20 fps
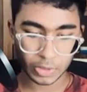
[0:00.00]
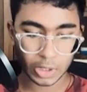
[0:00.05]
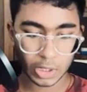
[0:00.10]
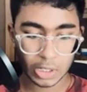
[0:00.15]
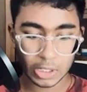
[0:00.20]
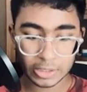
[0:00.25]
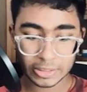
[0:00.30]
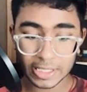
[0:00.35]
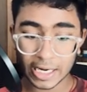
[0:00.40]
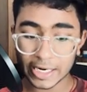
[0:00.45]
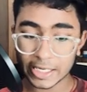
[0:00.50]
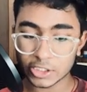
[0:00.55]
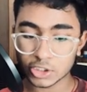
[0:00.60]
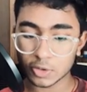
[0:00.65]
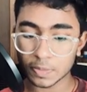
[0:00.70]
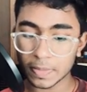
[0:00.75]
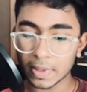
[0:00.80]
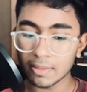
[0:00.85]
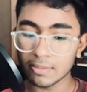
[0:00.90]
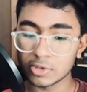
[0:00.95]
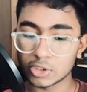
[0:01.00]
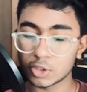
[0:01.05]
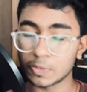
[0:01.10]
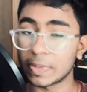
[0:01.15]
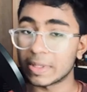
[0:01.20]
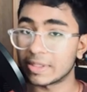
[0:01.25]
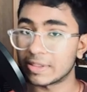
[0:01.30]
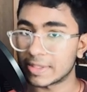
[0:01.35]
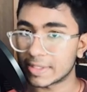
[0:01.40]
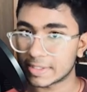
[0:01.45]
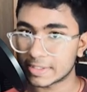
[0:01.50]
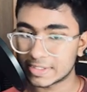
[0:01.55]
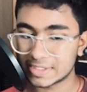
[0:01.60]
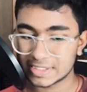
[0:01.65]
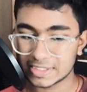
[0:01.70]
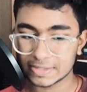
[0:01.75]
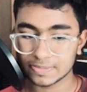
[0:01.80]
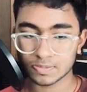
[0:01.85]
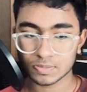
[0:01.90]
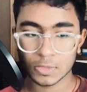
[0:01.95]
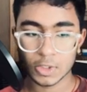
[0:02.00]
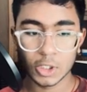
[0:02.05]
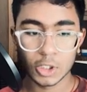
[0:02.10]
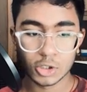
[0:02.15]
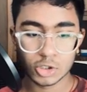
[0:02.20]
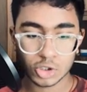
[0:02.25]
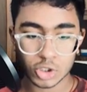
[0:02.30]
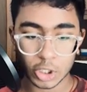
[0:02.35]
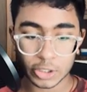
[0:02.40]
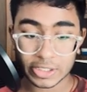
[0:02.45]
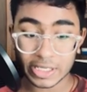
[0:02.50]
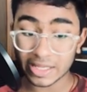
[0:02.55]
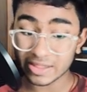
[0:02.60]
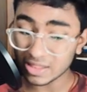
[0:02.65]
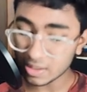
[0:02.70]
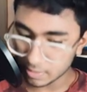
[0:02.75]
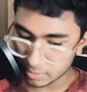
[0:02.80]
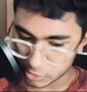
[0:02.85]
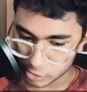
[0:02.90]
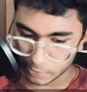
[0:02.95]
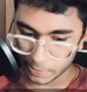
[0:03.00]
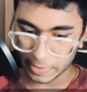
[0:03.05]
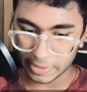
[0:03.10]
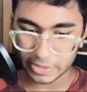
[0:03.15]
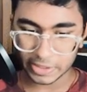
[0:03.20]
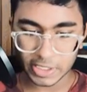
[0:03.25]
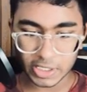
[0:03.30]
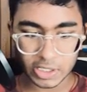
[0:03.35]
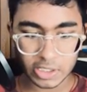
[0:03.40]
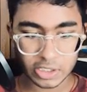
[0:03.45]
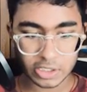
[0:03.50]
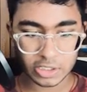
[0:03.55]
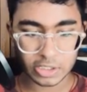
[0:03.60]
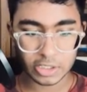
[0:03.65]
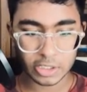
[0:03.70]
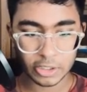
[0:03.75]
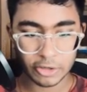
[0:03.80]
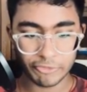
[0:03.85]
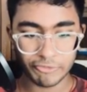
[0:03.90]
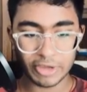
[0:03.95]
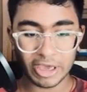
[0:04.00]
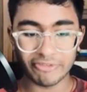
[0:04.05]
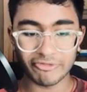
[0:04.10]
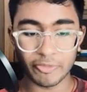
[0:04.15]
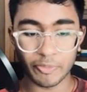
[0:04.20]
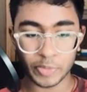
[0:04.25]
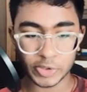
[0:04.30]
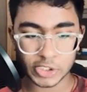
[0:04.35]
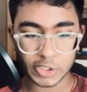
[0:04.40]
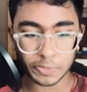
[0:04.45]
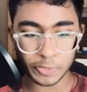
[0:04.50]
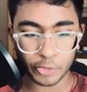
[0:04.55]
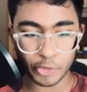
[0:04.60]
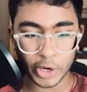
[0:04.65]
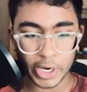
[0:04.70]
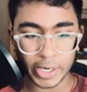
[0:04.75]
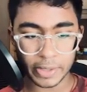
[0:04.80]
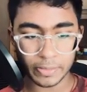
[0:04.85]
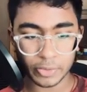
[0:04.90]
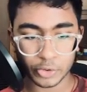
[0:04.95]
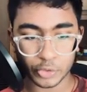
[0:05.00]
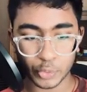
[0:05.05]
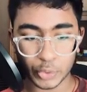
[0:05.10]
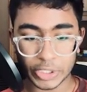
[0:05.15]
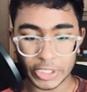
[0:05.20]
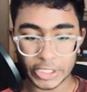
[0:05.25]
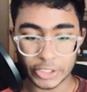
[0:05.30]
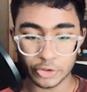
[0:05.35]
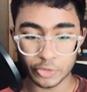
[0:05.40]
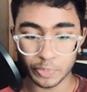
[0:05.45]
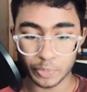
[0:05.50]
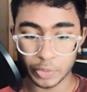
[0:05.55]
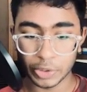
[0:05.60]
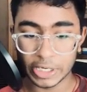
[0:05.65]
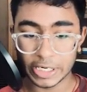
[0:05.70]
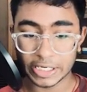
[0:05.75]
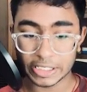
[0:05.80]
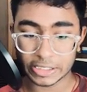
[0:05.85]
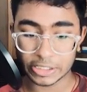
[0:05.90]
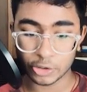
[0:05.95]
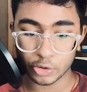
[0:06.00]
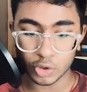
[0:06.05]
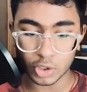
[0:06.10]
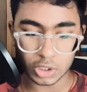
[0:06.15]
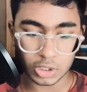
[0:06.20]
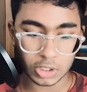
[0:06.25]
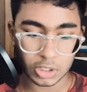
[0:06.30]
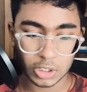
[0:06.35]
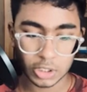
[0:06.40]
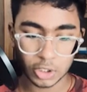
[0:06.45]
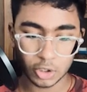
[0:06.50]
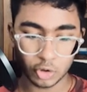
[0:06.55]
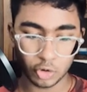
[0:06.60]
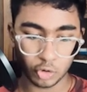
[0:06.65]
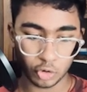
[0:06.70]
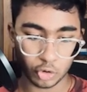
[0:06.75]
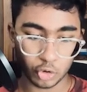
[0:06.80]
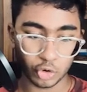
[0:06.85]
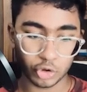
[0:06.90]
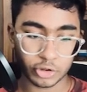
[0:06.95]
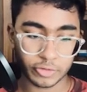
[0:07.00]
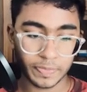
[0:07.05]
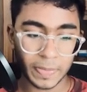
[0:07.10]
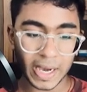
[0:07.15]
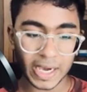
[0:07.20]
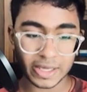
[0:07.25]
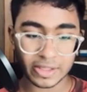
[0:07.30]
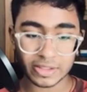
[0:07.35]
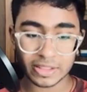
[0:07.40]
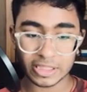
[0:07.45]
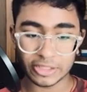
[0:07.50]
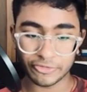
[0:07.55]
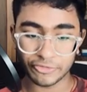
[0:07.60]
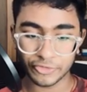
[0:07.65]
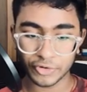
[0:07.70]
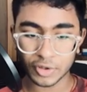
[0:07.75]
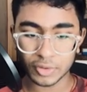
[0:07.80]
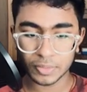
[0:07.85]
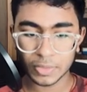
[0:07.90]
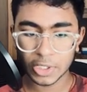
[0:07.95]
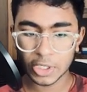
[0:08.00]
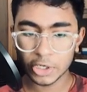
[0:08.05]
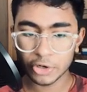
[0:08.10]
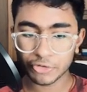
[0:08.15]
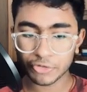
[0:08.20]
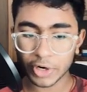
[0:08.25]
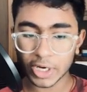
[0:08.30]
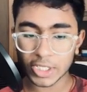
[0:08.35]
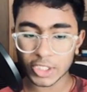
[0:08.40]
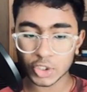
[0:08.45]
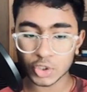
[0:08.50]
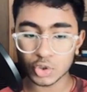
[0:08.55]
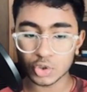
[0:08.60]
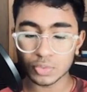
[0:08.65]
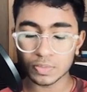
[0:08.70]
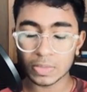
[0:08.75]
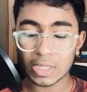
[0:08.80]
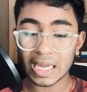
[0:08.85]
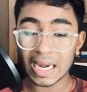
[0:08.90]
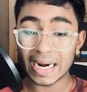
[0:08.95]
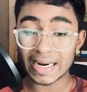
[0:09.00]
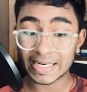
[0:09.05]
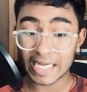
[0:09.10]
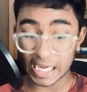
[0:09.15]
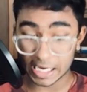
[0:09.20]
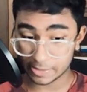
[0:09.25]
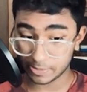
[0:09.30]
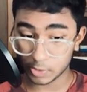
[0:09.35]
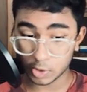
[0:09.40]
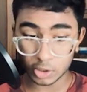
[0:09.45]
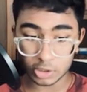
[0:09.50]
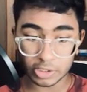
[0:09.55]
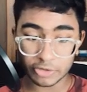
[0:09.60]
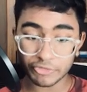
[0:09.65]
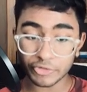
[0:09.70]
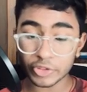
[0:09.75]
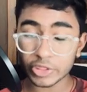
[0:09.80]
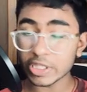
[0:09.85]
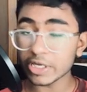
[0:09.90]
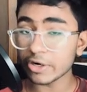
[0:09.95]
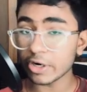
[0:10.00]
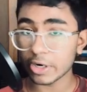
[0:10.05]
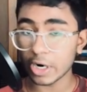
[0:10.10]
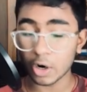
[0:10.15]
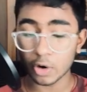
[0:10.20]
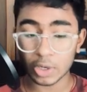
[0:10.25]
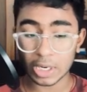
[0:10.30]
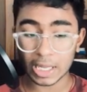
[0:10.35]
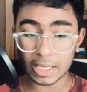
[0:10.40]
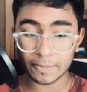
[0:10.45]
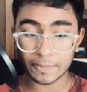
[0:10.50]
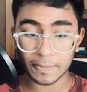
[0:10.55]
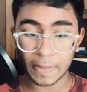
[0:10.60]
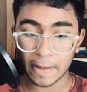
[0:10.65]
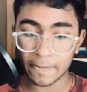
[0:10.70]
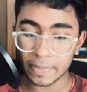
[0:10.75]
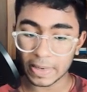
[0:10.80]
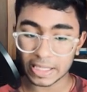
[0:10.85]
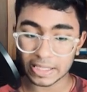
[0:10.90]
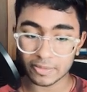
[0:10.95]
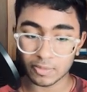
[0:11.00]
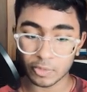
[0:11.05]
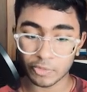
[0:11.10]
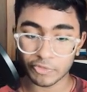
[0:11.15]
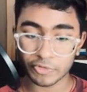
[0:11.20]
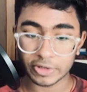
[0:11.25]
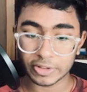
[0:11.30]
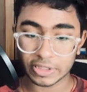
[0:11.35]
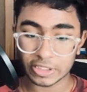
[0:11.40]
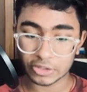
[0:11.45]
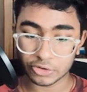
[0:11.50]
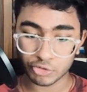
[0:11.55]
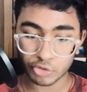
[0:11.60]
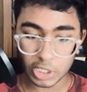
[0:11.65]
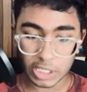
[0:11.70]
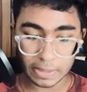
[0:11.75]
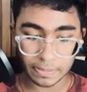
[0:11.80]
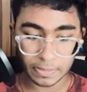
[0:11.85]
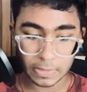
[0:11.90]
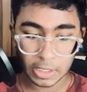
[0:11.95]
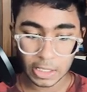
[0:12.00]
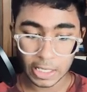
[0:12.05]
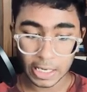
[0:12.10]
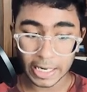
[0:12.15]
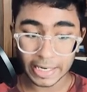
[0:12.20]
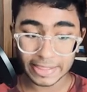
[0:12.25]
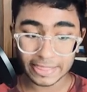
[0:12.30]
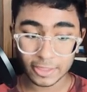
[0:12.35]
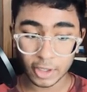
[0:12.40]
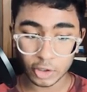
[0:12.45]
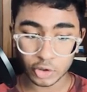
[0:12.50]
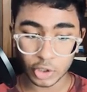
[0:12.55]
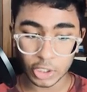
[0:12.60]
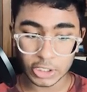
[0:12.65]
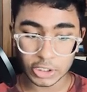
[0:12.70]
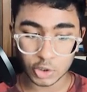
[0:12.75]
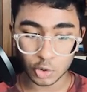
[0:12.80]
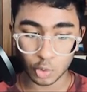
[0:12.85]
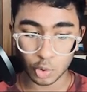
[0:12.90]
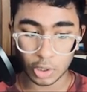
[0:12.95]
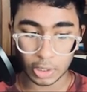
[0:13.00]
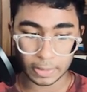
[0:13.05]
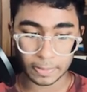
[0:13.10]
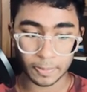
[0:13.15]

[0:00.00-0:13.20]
That is to play bishop a six. Short castle, bishop a six. We have a bishop raid. We need to hitting the rook. Rook goes back, c four. Trying to attack, because if you sit around like by playing the move c three, it's not going to work.